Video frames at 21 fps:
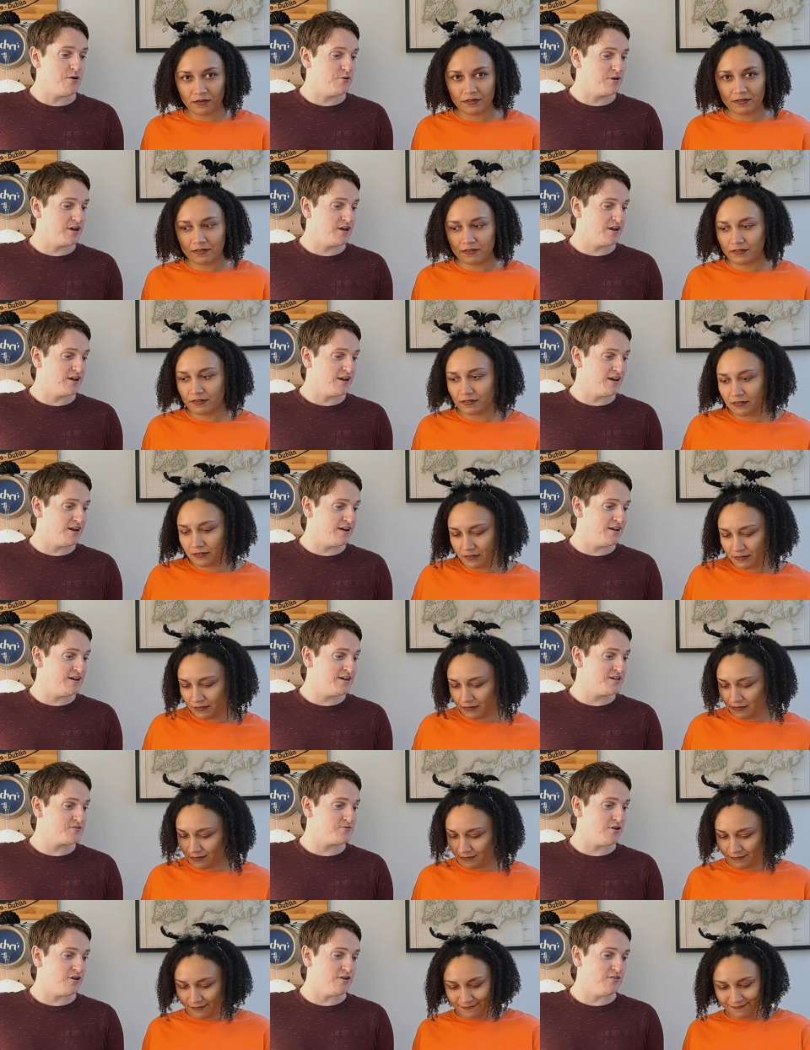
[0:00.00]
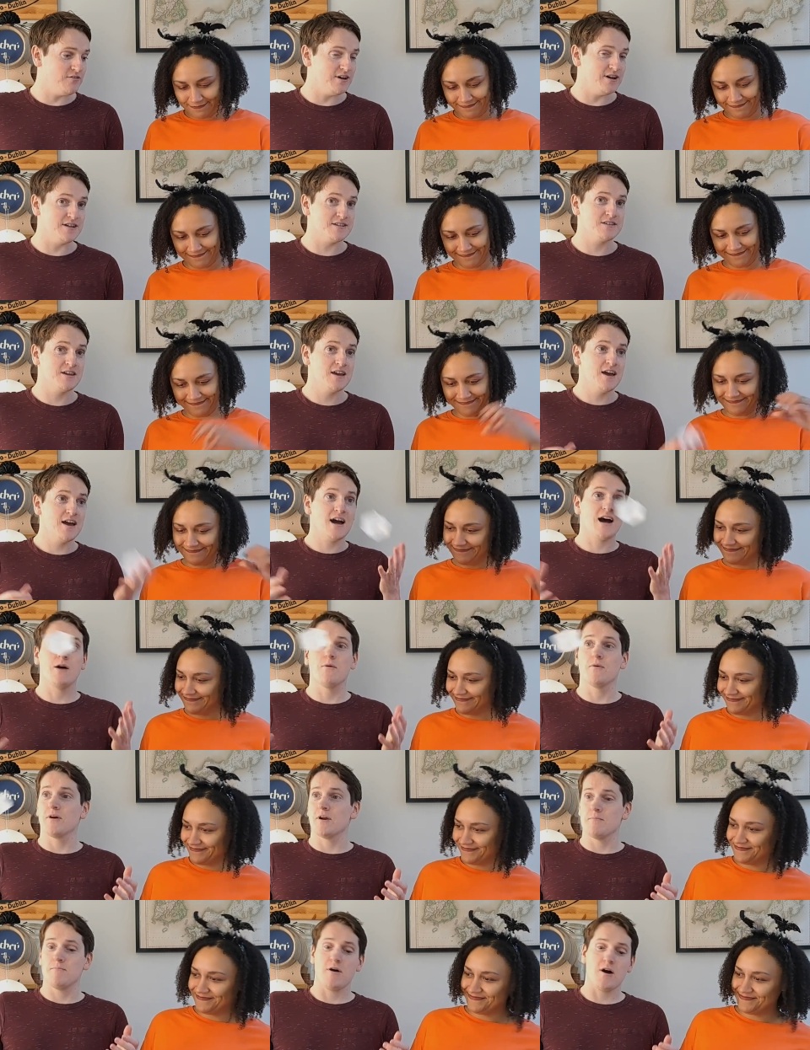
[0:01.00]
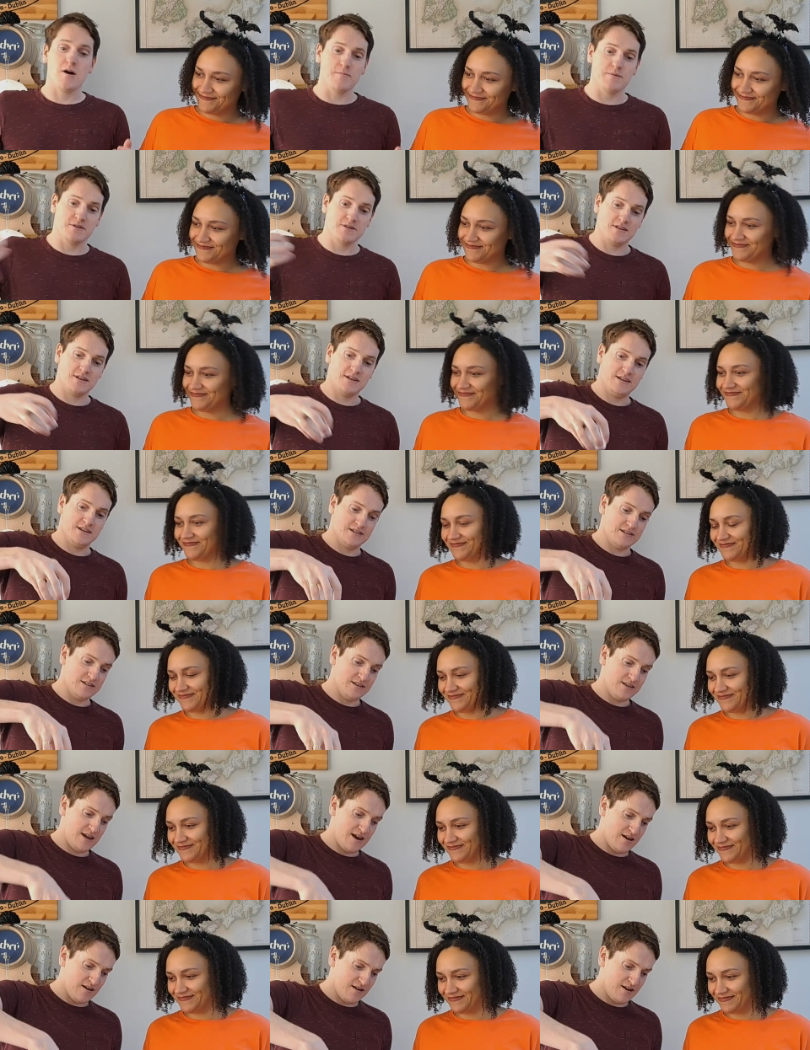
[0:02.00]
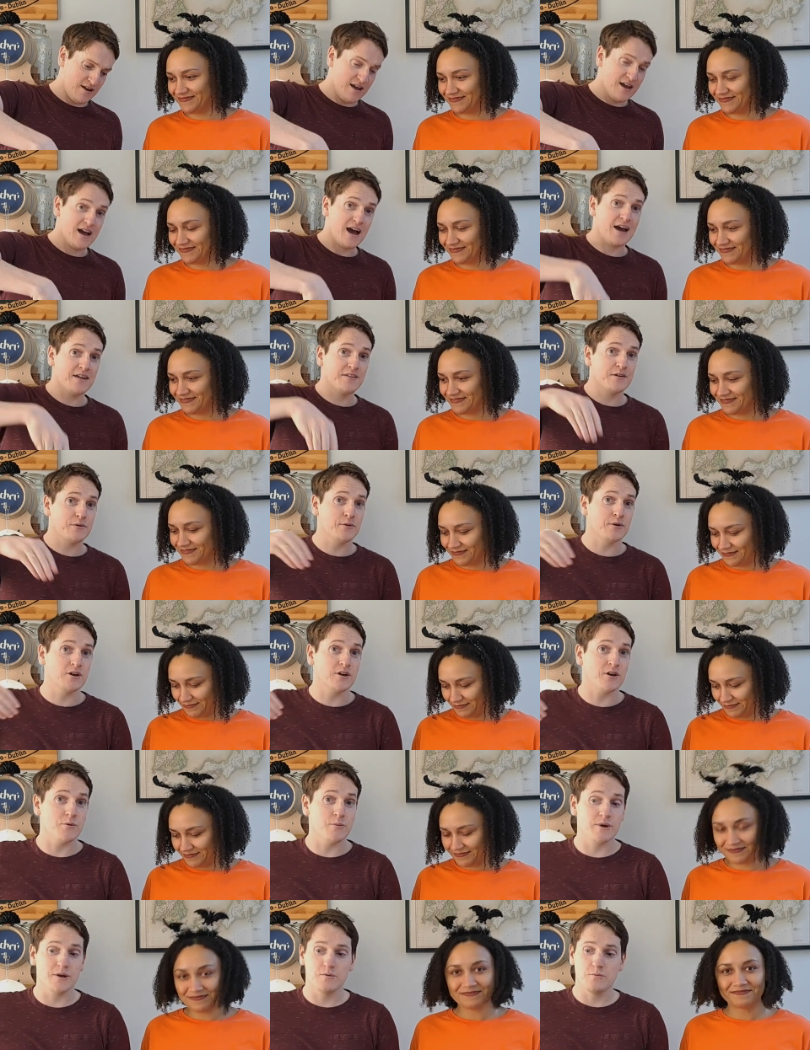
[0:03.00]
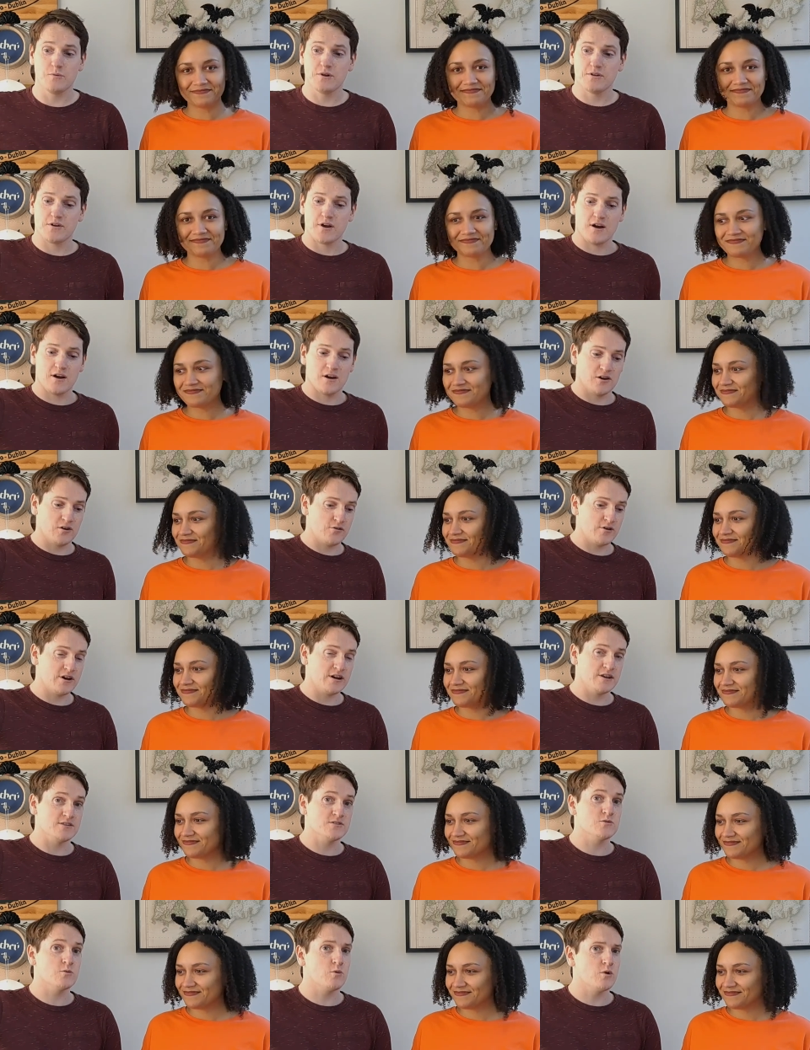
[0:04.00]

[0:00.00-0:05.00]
Speaker 1: and we're gonna get a nice rock of ice and we're gonna pop it into there and then we're gonna go in with our ingredients.